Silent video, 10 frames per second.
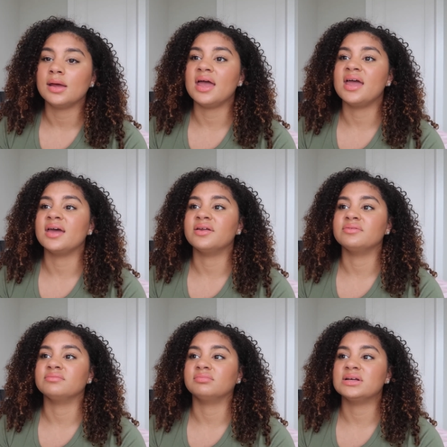
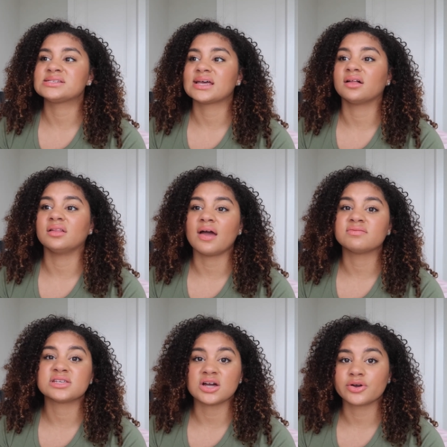and it's like a
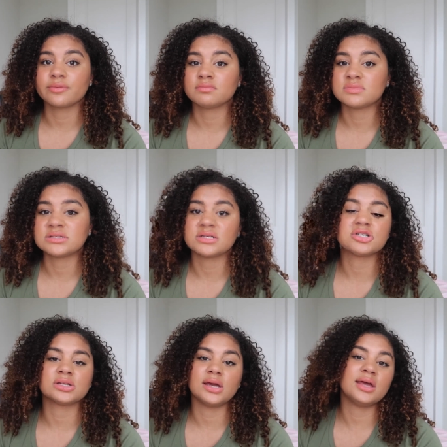life sucker essentially.